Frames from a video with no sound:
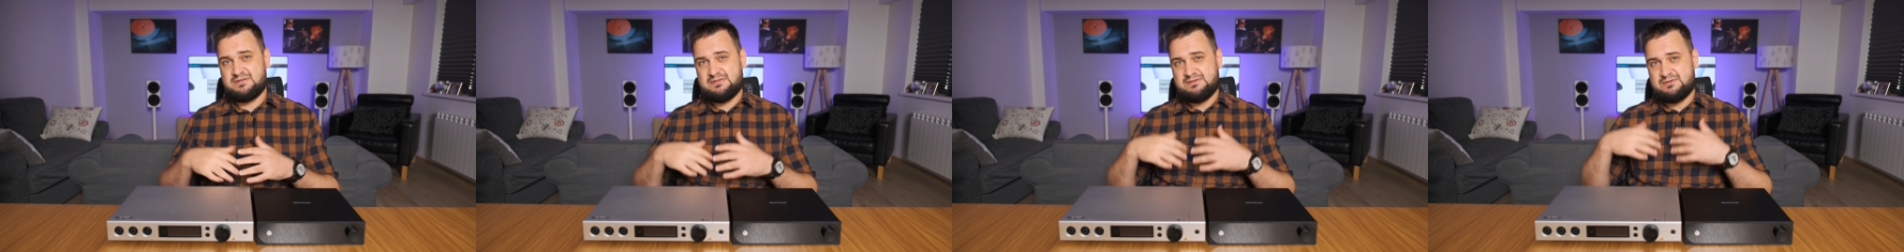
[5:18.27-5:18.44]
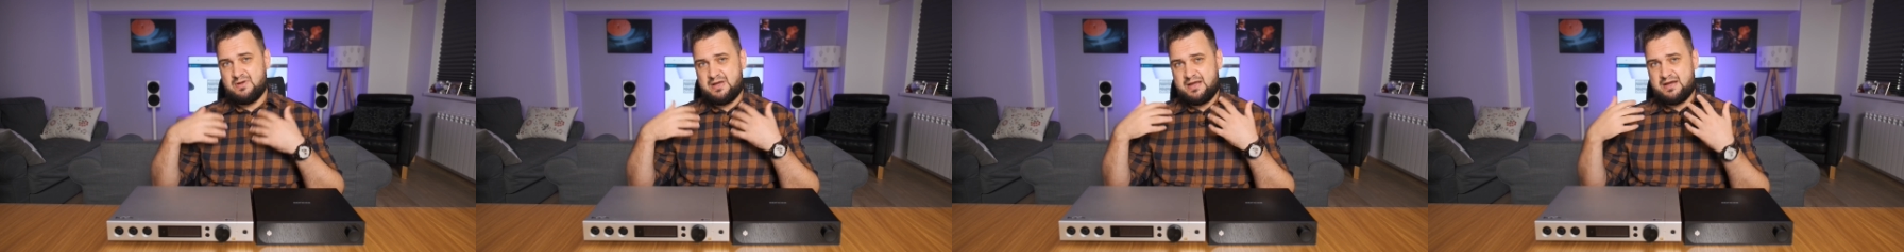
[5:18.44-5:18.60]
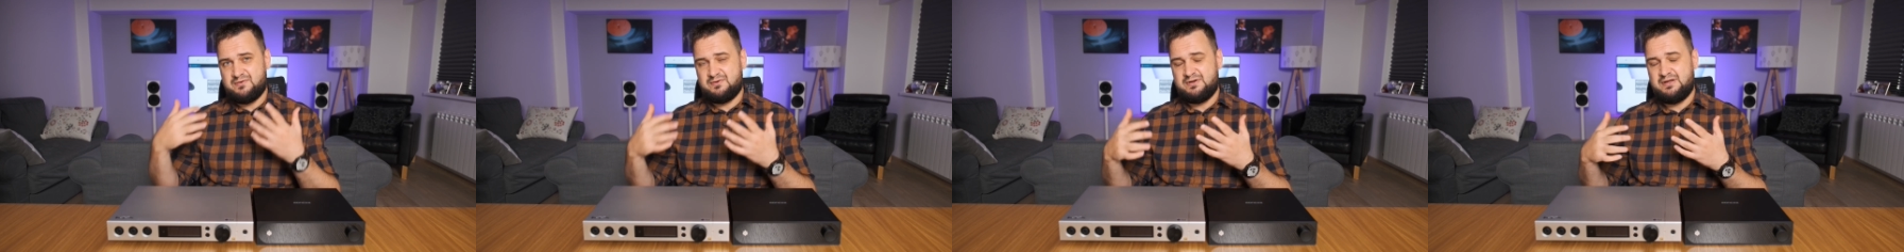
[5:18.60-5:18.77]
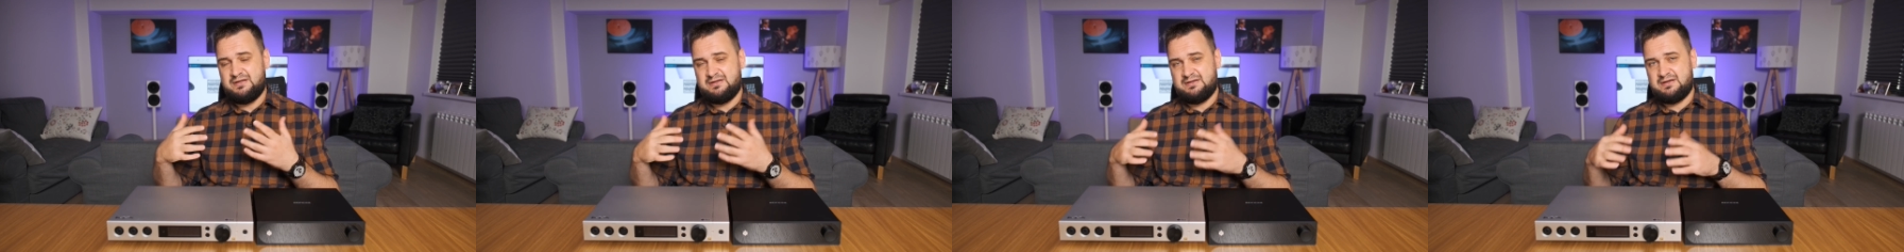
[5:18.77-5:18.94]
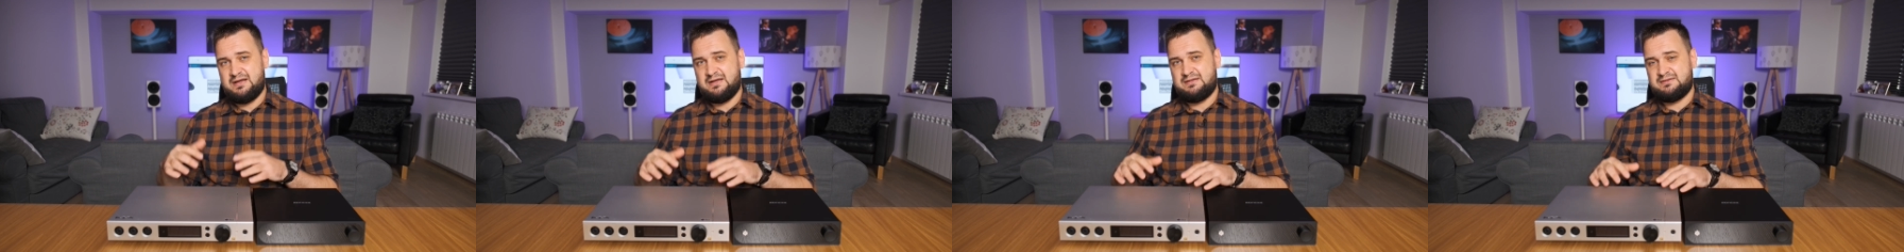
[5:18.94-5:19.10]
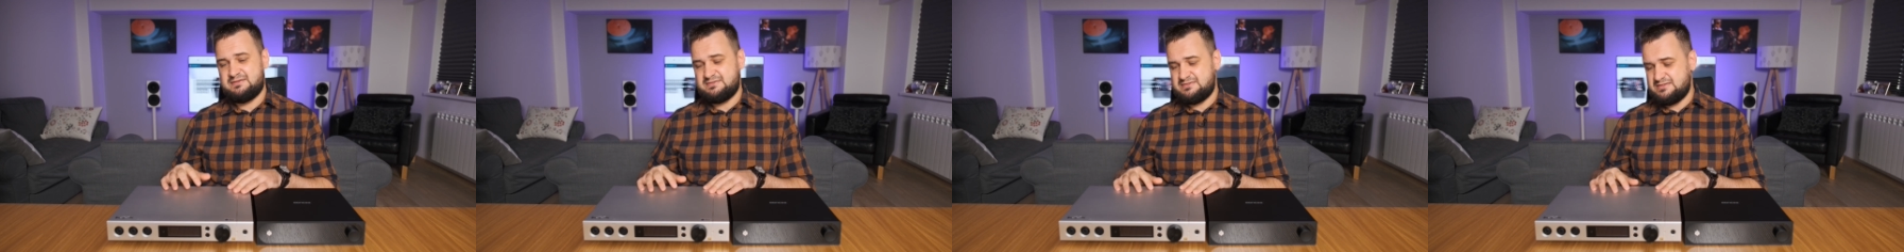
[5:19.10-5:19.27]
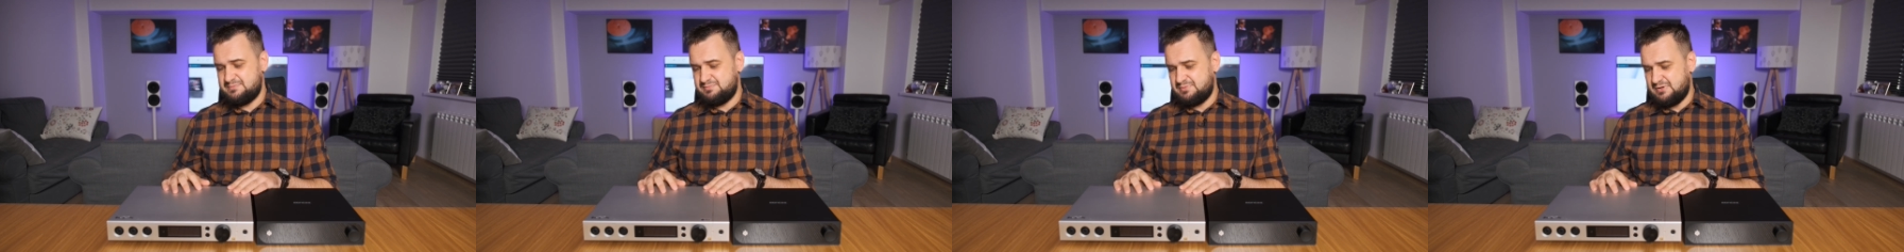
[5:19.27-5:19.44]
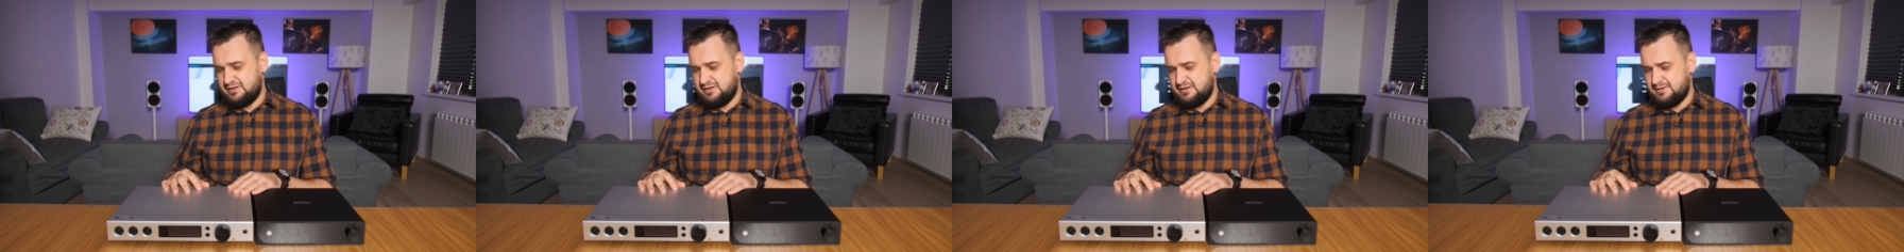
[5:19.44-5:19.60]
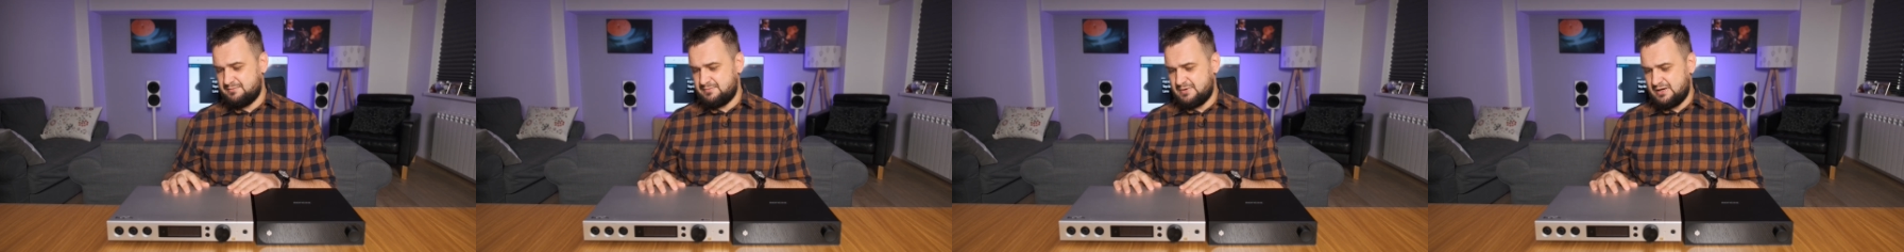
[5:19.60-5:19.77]
layering and
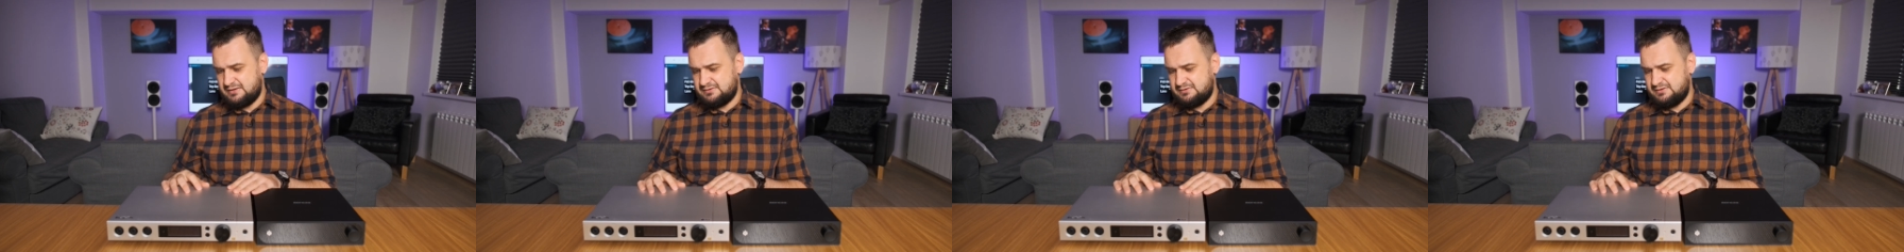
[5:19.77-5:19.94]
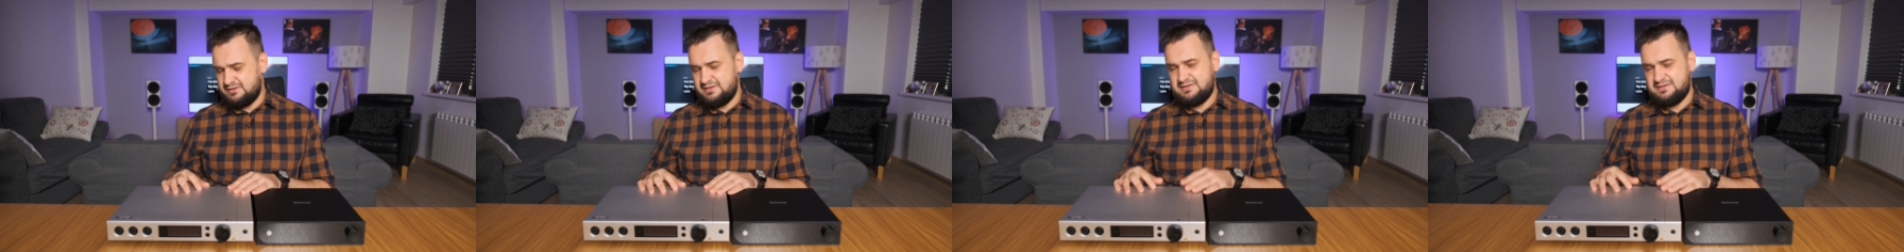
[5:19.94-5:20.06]
simply an